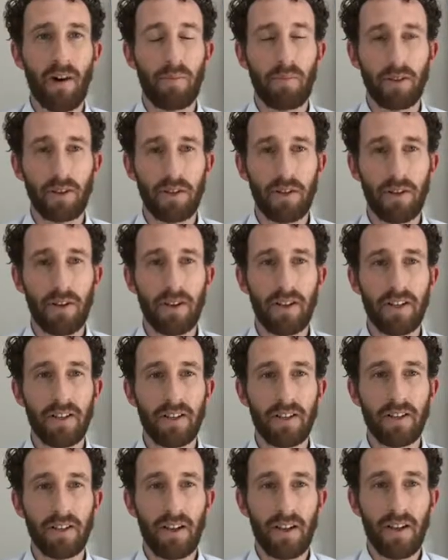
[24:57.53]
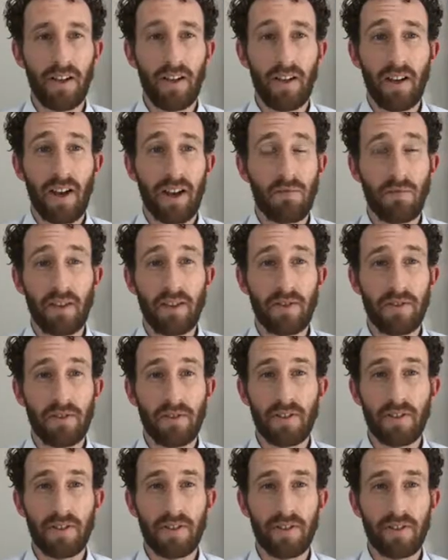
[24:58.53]
opportunities, and
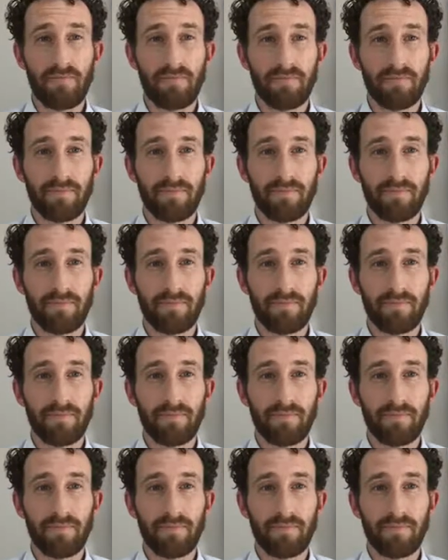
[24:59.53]
resources.